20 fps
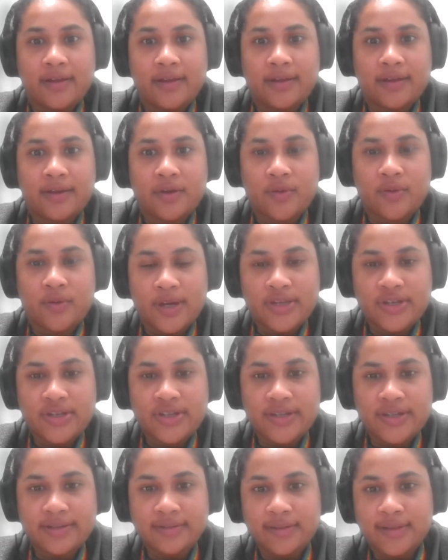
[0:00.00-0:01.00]
A
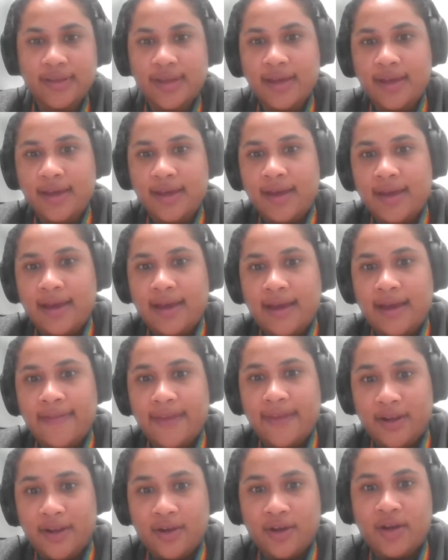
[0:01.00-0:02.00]
question and
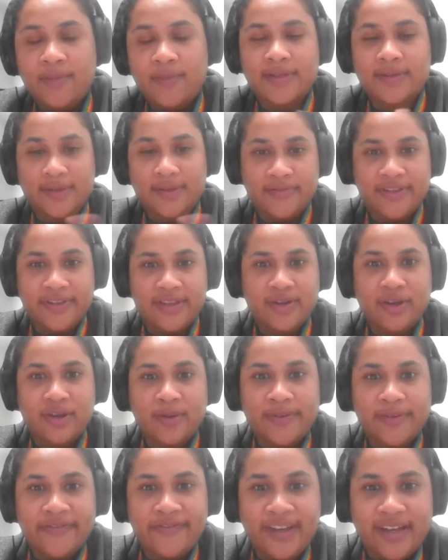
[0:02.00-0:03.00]
then a comment. So I'm going to read the
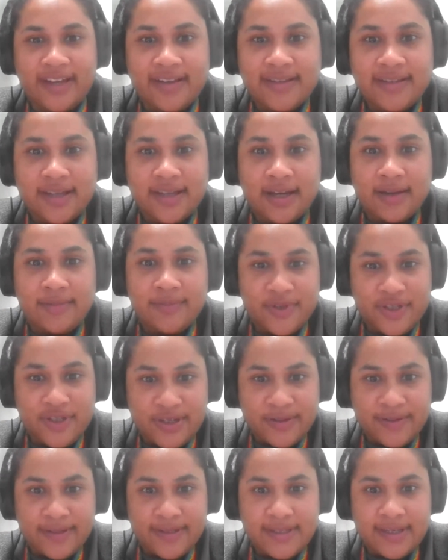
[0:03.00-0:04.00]
comment first.
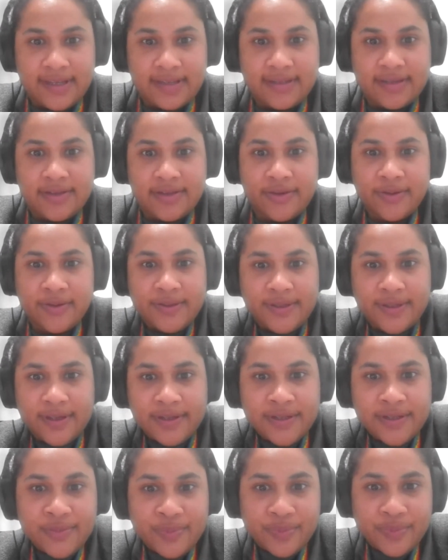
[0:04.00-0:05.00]
Jill says, those
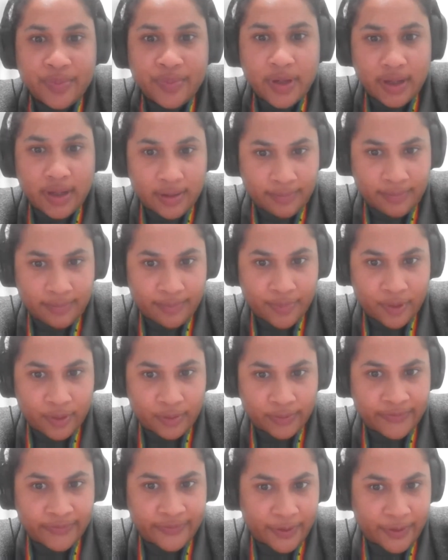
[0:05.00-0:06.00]
Dust Bowl
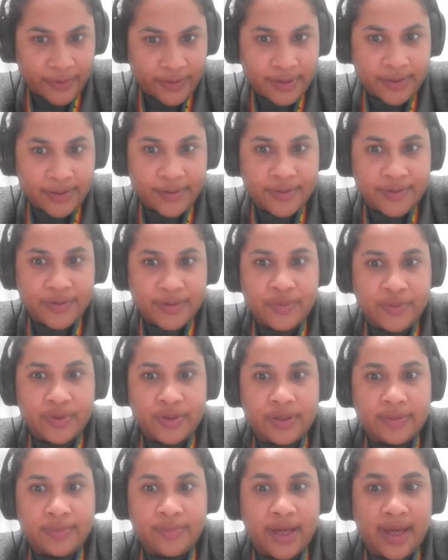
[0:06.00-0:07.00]
photos
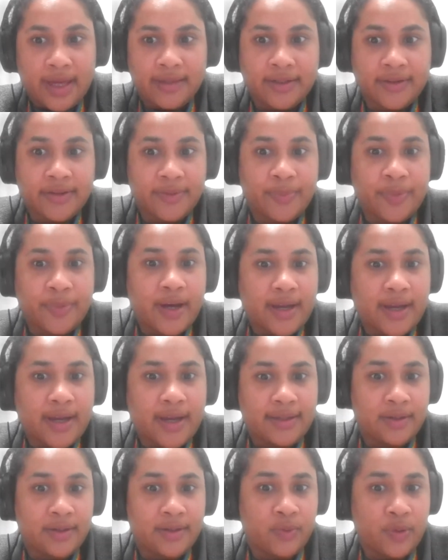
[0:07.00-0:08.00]
were by another
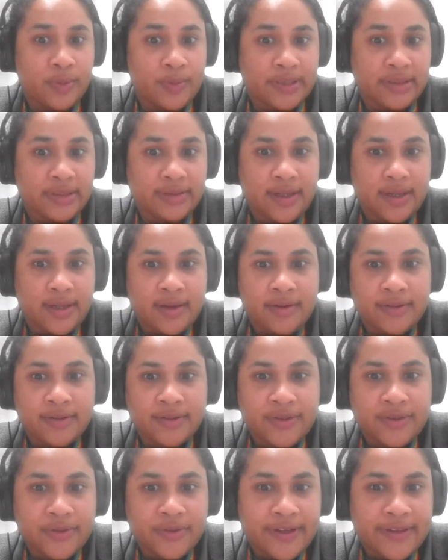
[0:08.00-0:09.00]
pioneer woman called
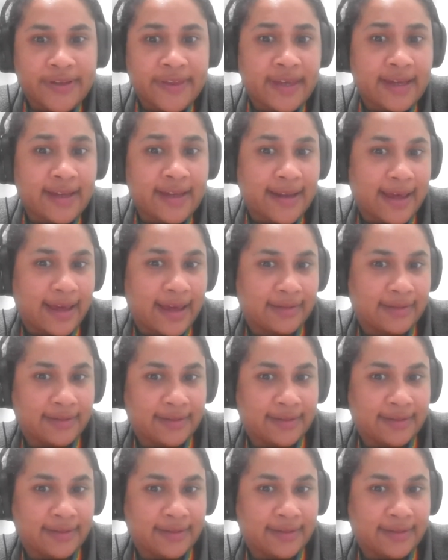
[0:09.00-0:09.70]
Dorothea Lang.